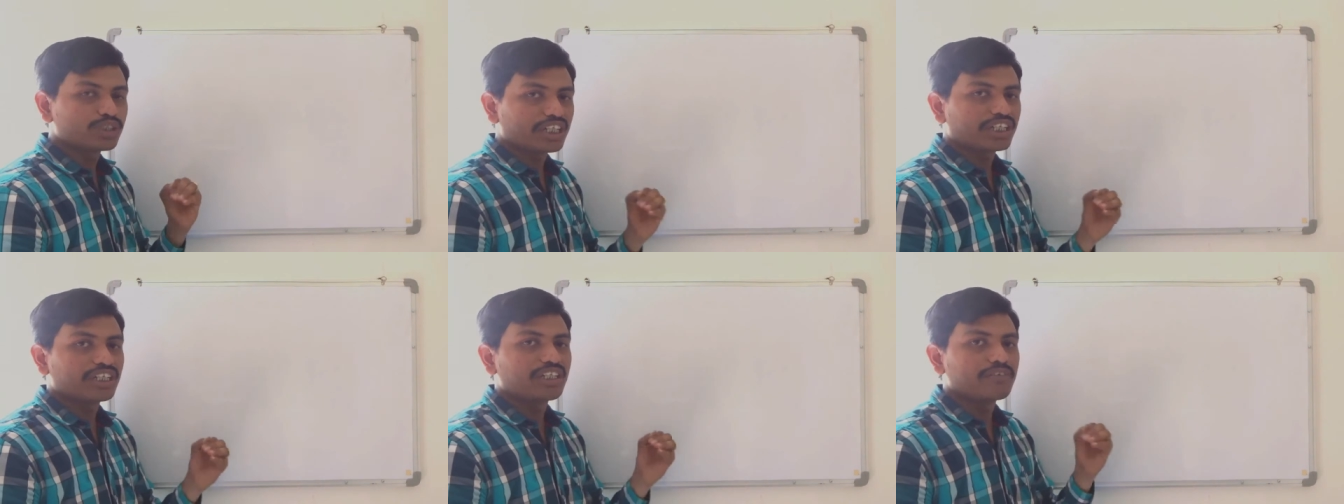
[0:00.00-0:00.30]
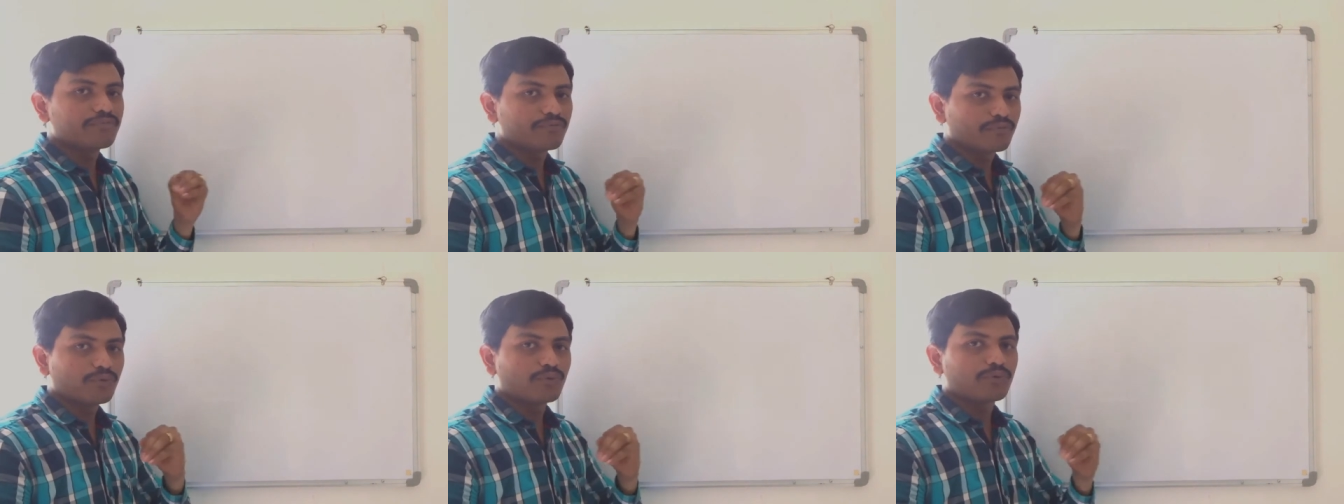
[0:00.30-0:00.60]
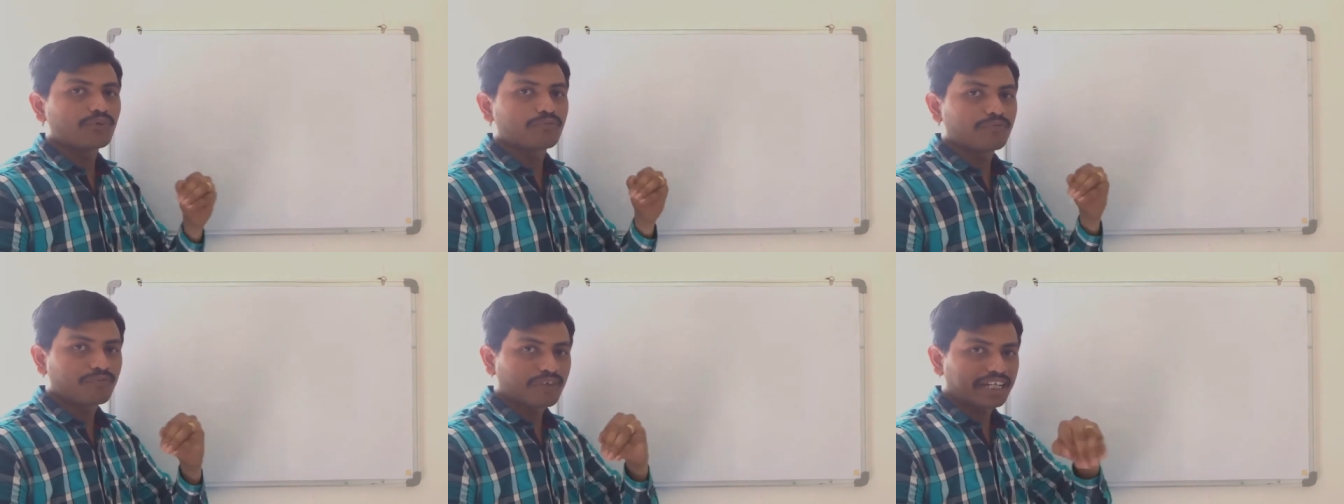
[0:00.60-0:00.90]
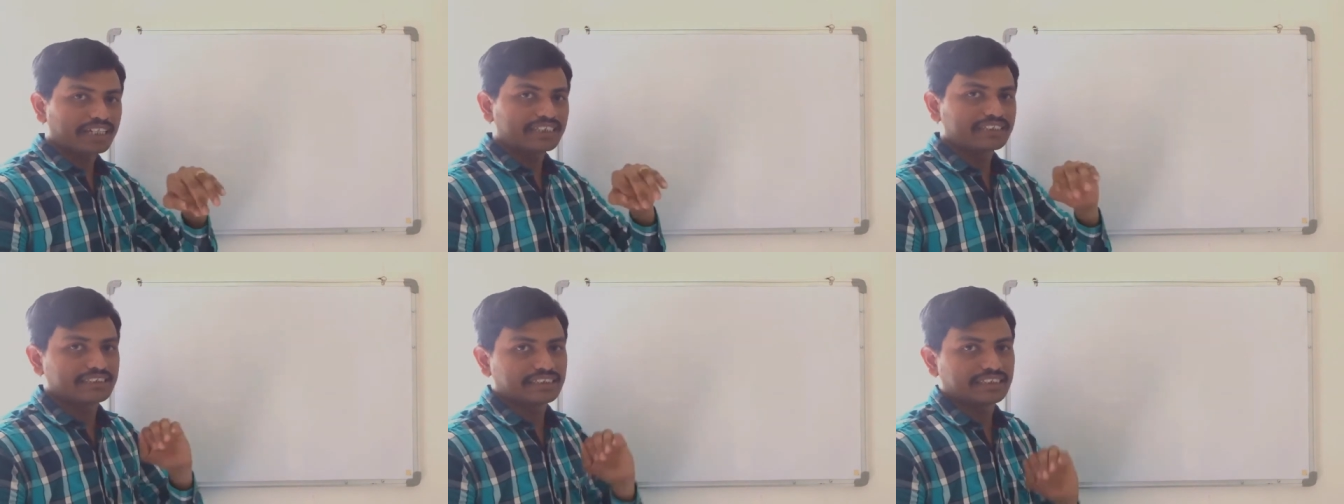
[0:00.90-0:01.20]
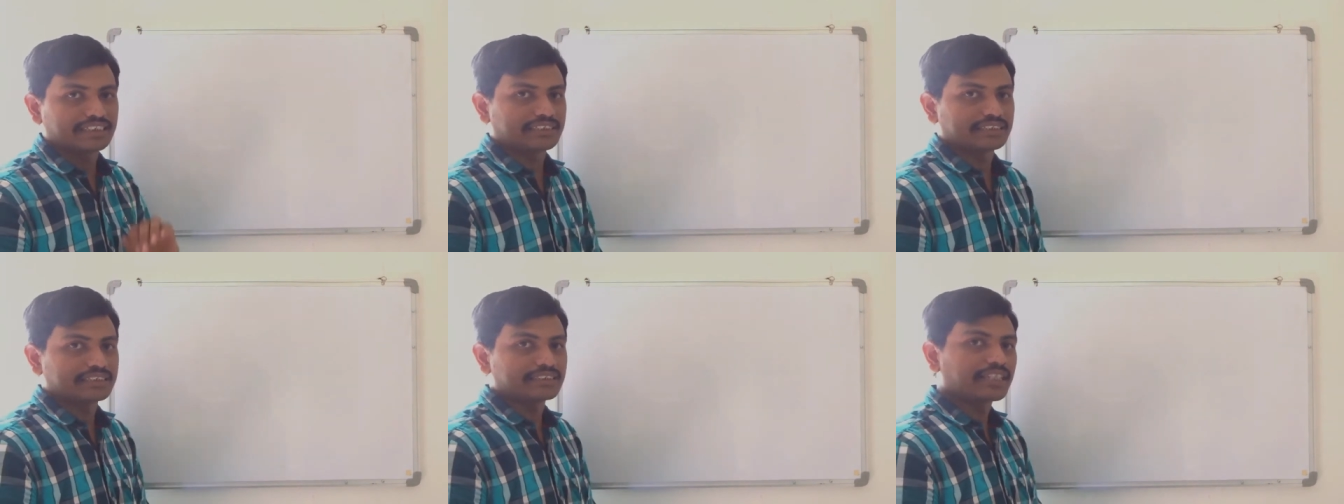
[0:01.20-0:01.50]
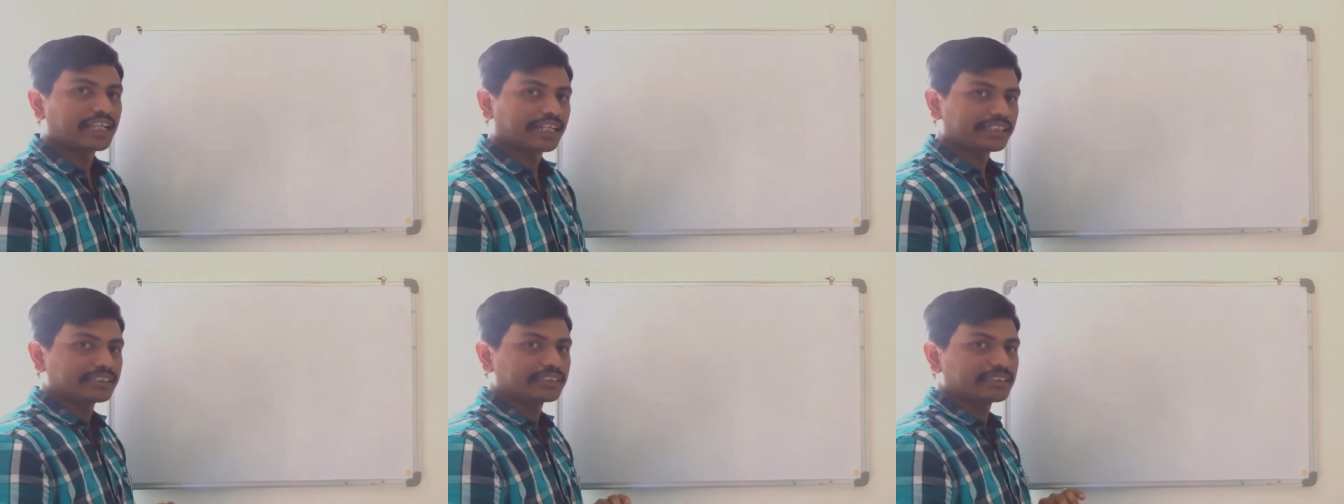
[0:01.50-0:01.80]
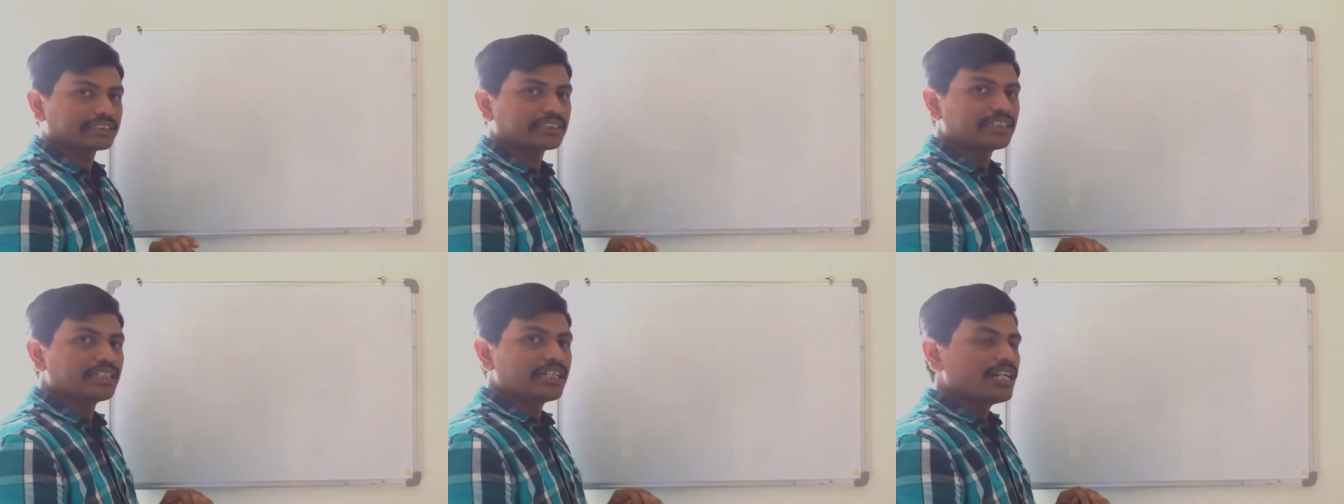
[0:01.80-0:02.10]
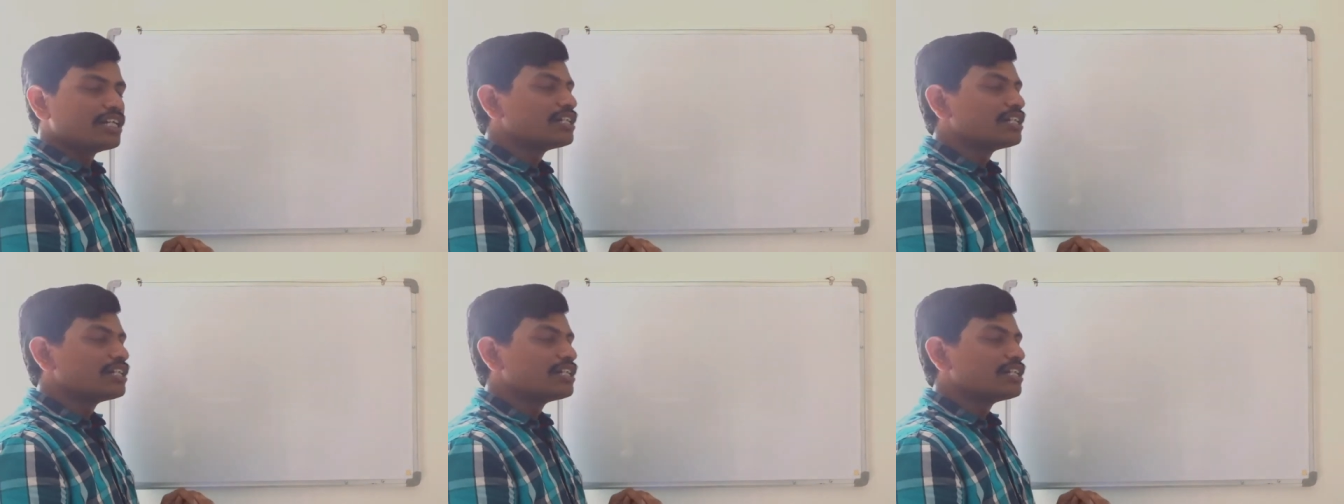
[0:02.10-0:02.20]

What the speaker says: 3, 4, 5, 6 like this.